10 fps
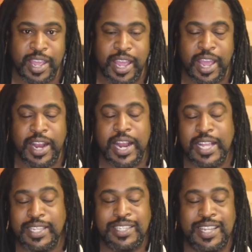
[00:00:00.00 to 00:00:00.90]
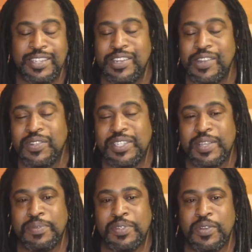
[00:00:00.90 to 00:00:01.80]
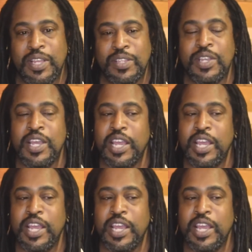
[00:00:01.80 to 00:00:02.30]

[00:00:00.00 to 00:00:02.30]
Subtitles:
And that's essentially what this episode is.